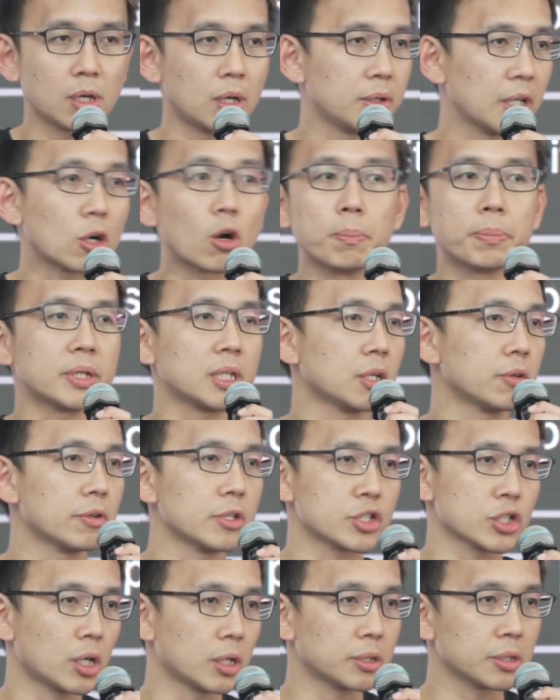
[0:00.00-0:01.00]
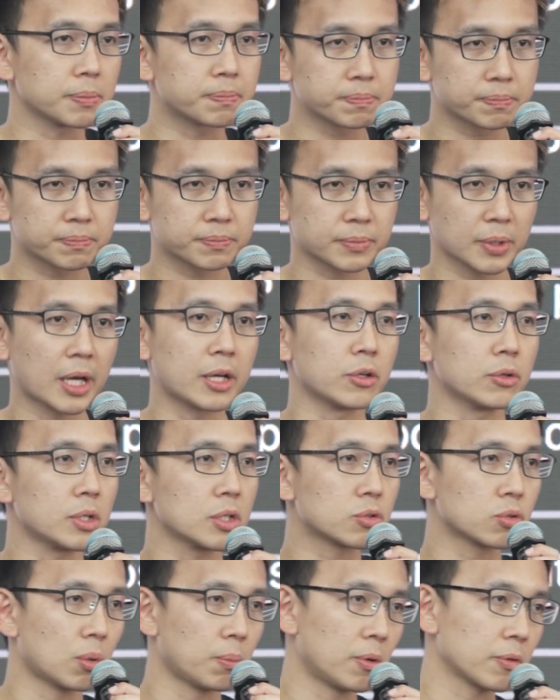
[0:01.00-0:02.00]
They're competing with each other. And
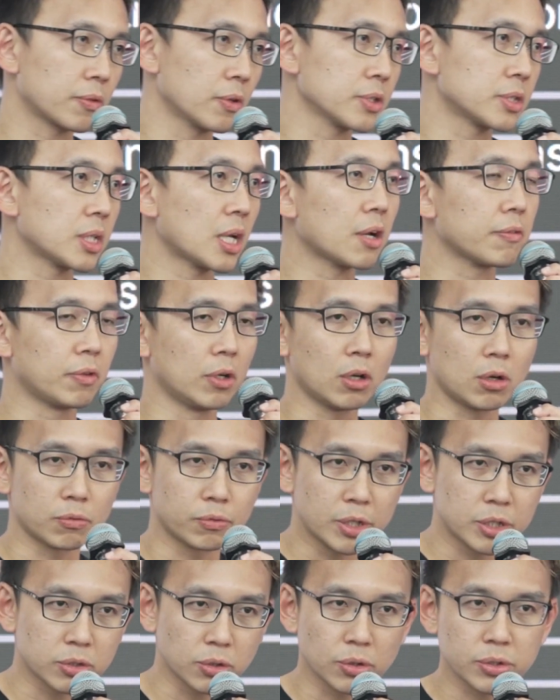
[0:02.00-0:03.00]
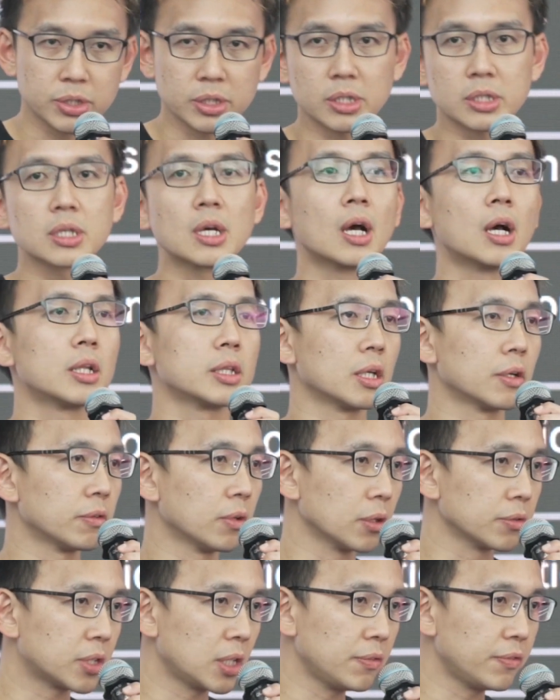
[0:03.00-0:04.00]
Uniswap, of course, they have a lot of resources, they have a
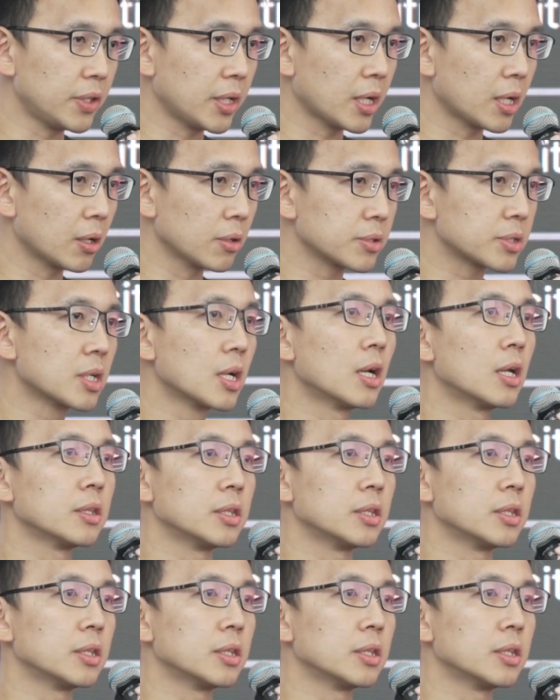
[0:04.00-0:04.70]
lot of TVLs.